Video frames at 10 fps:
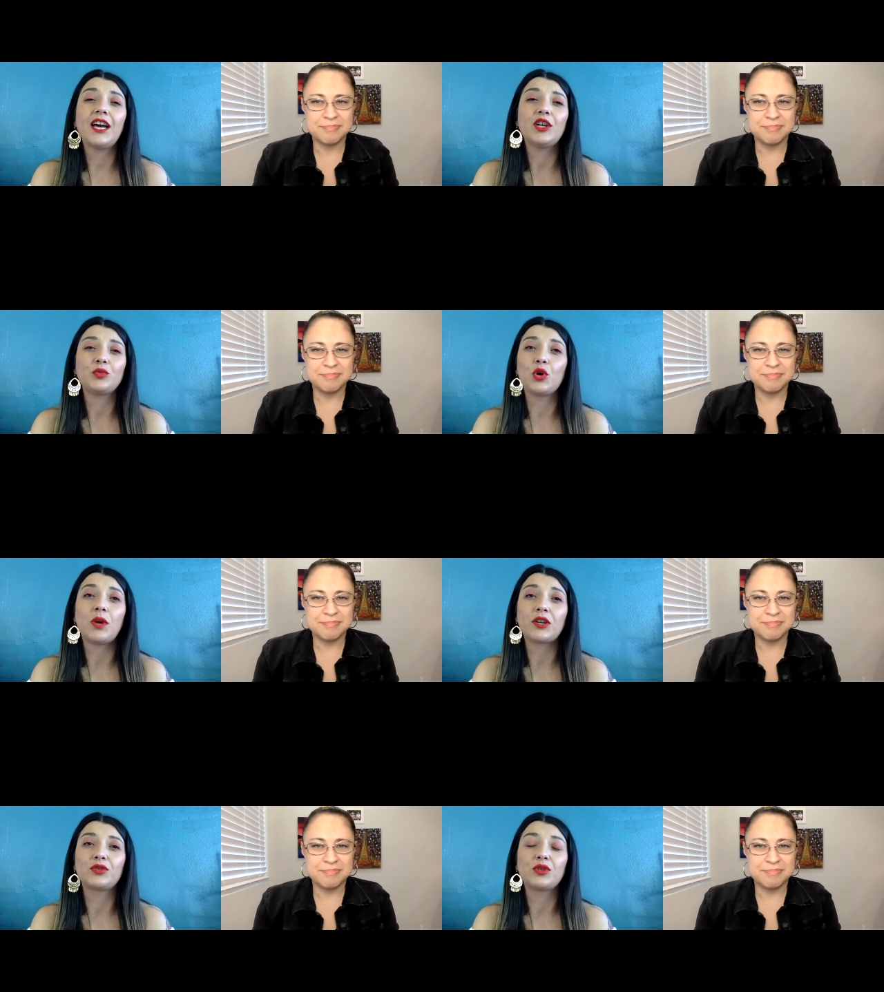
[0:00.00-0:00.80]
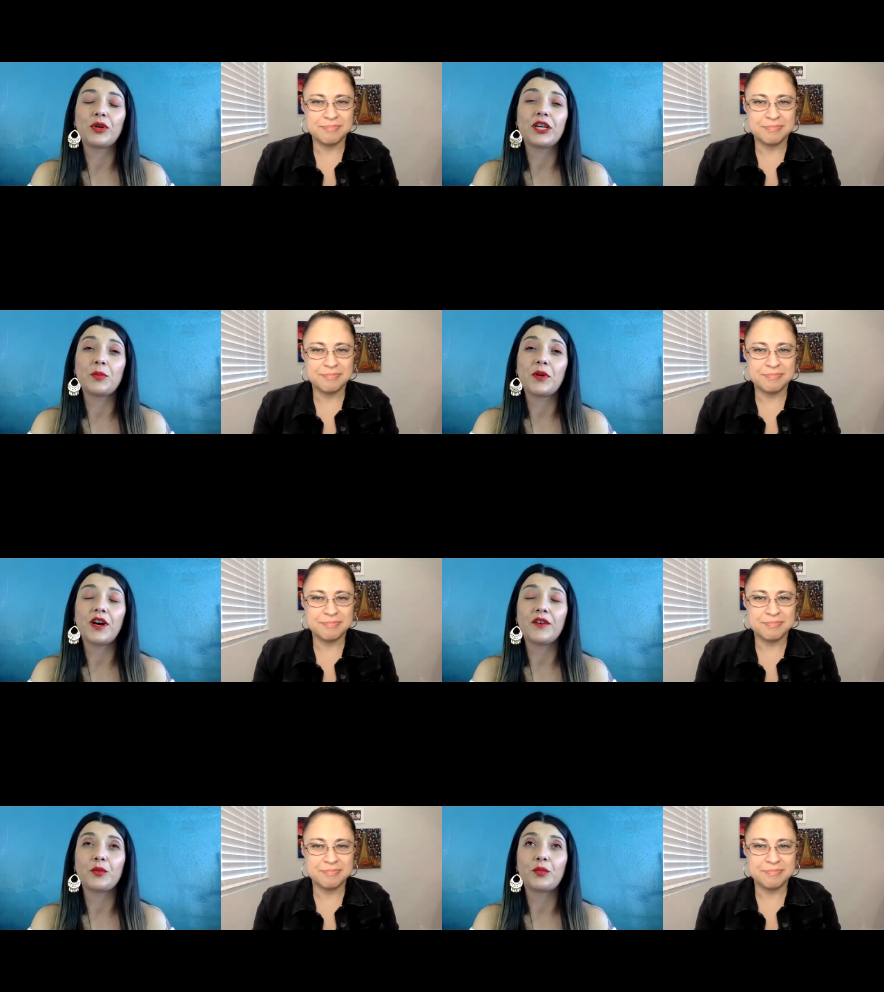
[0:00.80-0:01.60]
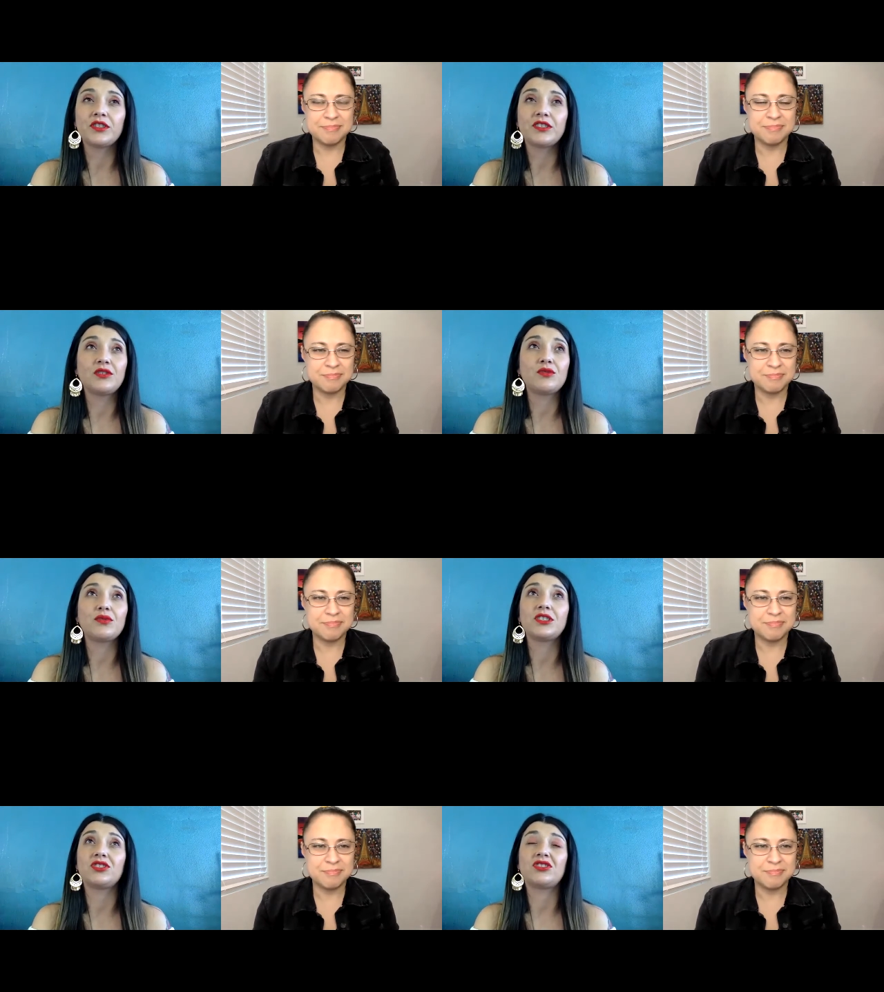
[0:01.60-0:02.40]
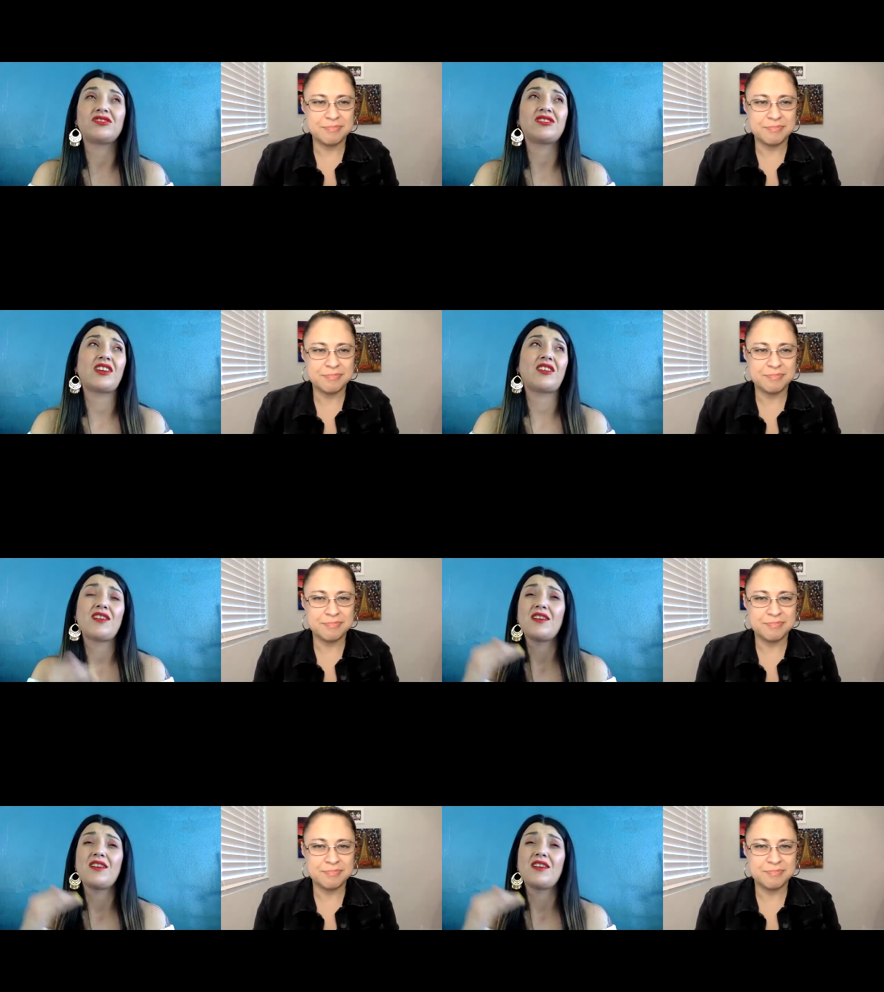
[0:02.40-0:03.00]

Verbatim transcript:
Speaker 1: had a role model growing up of, a person who was just like,